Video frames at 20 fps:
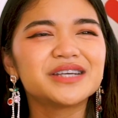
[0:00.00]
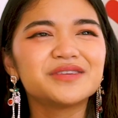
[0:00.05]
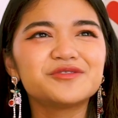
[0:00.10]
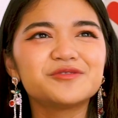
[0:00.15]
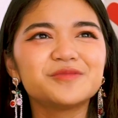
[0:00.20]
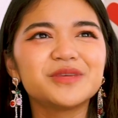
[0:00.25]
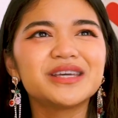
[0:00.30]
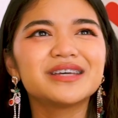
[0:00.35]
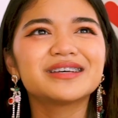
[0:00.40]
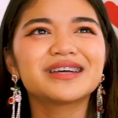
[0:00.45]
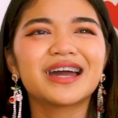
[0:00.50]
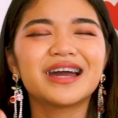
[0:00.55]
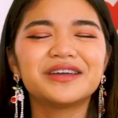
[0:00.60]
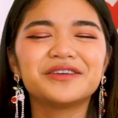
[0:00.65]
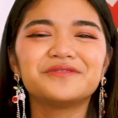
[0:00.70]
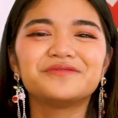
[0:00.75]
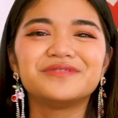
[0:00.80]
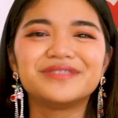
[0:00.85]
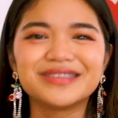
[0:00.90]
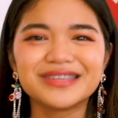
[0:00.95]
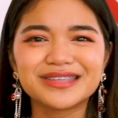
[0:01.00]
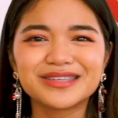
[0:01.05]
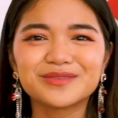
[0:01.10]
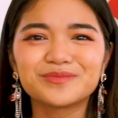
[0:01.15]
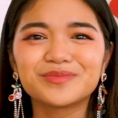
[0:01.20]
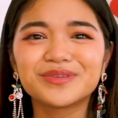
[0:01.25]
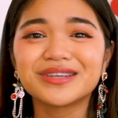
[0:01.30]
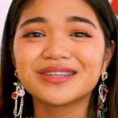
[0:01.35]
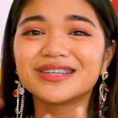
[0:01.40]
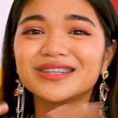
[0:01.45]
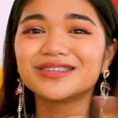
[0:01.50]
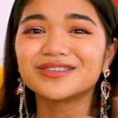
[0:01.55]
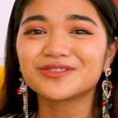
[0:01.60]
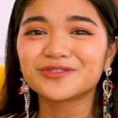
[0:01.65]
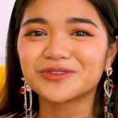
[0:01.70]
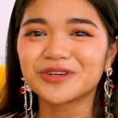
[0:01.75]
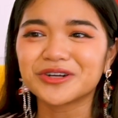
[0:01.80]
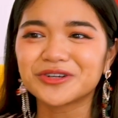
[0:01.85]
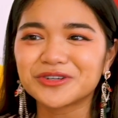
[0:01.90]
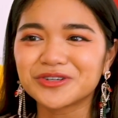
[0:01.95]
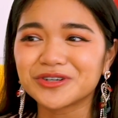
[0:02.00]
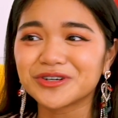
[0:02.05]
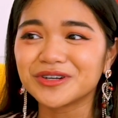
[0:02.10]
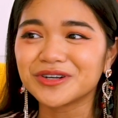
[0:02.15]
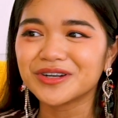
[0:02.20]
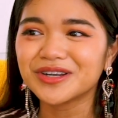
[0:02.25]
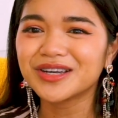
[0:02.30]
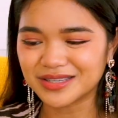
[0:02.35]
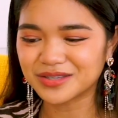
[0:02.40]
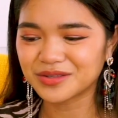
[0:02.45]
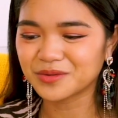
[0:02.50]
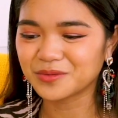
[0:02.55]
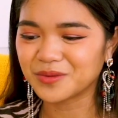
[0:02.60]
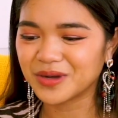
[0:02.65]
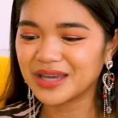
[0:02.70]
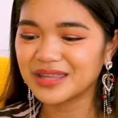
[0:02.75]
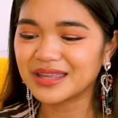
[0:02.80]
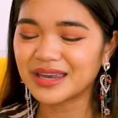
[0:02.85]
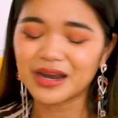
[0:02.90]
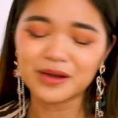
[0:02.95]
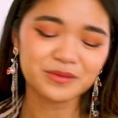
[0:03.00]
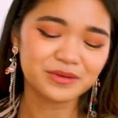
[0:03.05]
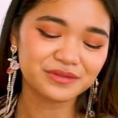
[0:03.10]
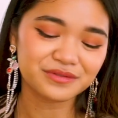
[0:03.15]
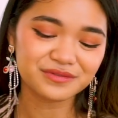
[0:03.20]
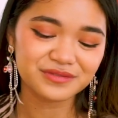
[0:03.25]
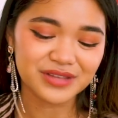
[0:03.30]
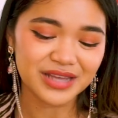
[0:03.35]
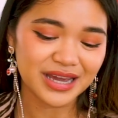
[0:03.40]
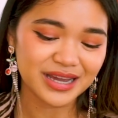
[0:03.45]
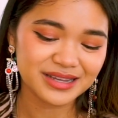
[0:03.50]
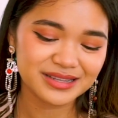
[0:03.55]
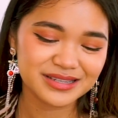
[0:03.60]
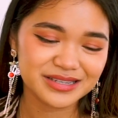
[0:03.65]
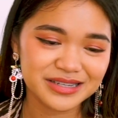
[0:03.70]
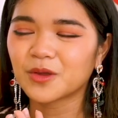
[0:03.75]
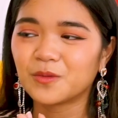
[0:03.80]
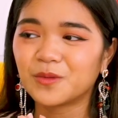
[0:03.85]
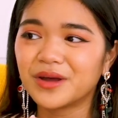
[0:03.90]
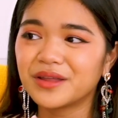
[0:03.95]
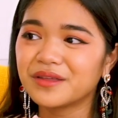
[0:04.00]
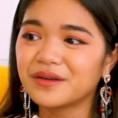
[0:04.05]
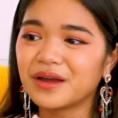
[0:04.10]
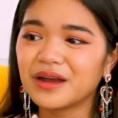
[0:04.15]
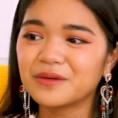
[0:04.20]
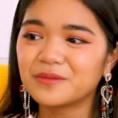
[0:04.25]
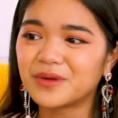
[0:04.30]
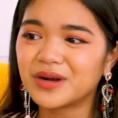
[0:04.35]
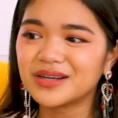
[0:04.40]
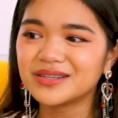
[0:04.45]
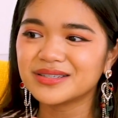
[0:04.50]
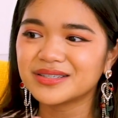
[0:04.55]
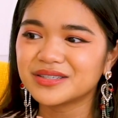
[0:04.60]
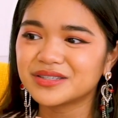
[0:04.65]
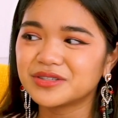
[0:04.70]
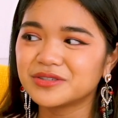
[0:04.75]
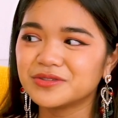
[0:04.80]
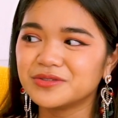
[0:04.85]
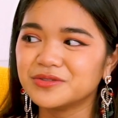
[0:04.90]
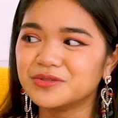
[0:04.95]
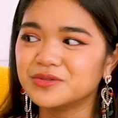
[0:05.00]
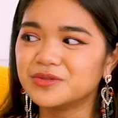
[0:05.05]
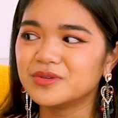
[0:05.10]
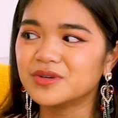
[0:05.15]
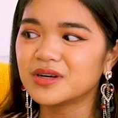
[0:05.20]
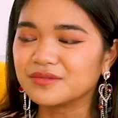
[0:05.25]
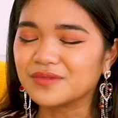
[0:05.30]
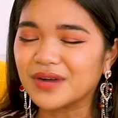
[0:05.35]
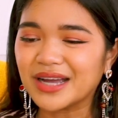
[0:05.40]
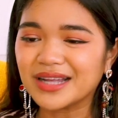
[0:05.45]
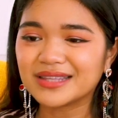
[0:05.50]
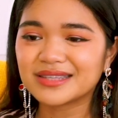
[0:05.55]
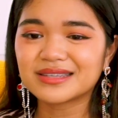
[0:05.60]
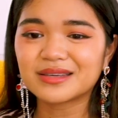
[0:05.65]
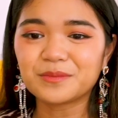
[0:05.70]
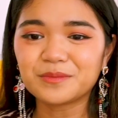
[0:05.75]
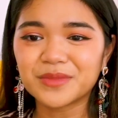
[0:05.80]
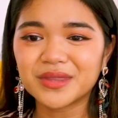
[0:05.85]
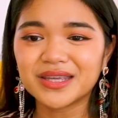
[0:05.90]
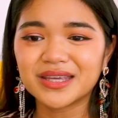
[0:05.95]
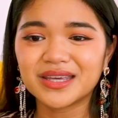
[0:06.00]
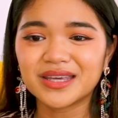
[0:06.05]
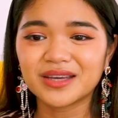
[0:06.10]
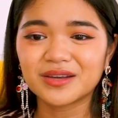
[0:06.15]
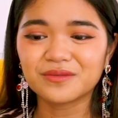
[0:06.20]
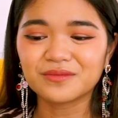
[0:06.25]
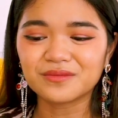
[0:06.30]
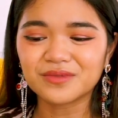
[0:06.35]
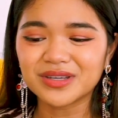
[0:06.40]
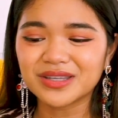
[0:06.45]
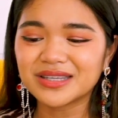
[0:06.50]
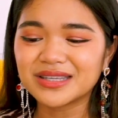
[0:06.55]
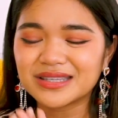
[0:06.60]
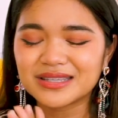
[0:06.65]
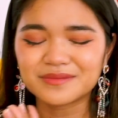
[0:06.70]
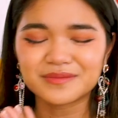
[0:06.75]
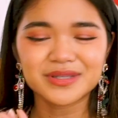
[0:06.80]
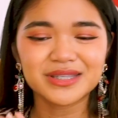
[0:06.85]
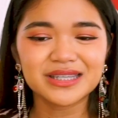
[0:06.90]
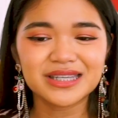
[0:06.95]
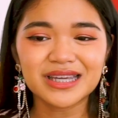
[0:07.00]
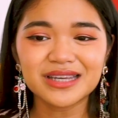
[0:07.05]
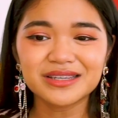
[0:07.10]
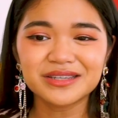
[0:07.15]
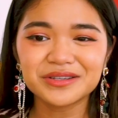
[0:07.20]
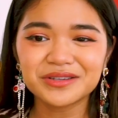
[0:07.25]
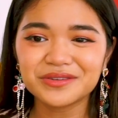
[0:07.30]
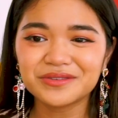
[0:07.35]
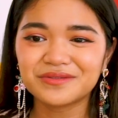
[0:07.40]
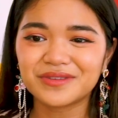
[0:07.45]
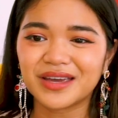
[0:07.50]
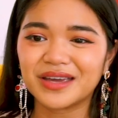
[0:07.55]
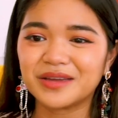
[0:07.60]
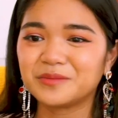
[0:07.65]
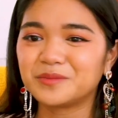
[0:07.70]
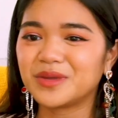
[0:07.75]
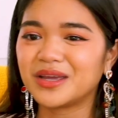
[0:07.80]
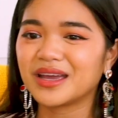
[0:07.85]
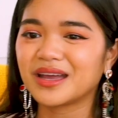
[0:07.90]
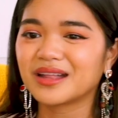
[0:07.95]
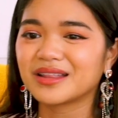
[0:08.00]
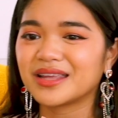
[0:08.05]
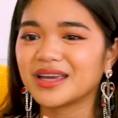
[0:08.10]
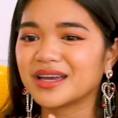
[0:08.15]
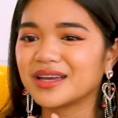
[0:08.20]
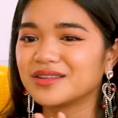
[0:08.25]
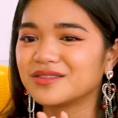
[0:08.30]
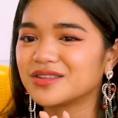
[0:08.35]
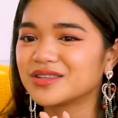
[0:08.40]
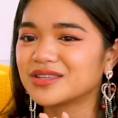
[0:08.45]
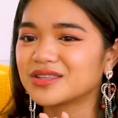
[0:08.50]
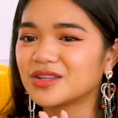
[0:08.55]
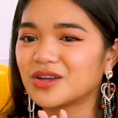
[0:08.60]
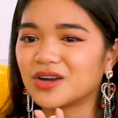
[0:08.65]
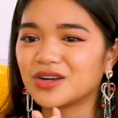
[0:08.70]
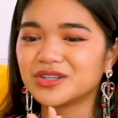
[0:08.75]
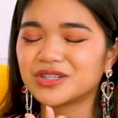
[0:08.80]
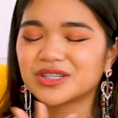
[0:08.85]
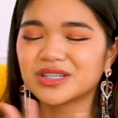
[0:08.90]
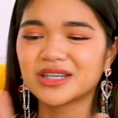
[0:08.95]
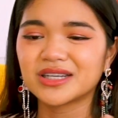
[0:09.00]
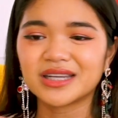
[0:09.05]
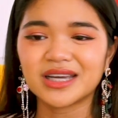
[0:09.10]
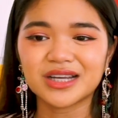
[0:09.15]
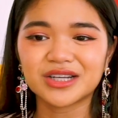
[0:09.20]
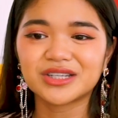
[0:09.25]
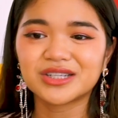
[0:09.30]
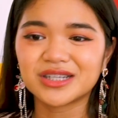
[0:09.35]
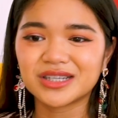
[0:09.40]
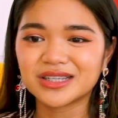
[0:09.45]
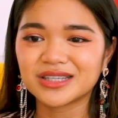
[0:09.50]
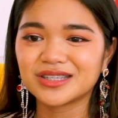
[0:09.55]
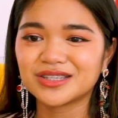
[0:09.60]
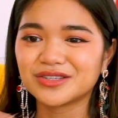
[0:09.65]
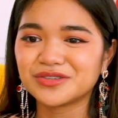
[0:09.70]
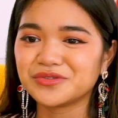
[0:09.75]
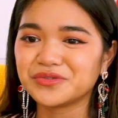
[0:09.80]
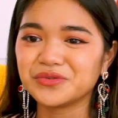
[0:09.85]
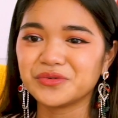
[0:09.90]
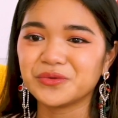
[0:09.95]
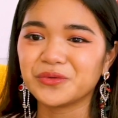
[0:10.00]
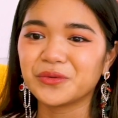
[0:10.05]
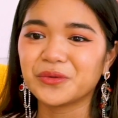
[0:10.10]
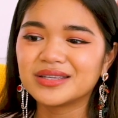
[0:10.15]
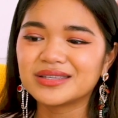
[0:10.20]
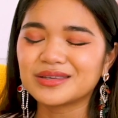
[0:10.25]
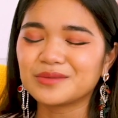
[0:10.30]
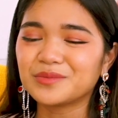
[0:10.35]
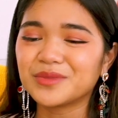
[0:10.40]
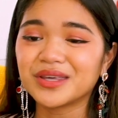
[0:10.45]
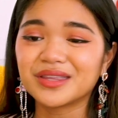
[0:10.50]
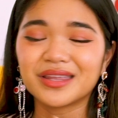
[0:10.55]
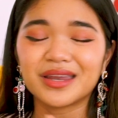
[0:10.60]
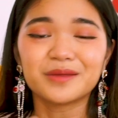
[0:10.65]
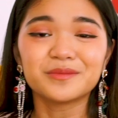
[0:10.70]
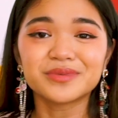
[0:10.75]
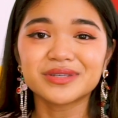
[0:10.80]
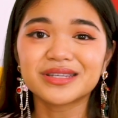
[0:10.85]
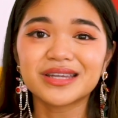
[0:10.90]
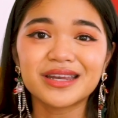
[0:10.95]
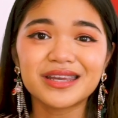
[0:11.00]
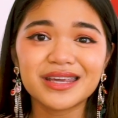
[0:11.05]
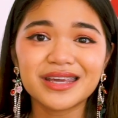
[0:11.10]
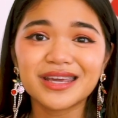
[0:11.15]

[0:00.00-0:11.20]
gives me a kind of discipline and structure into the way that I reflect, whether I want to write something really substantive and make like this large connection to something that I'm studying,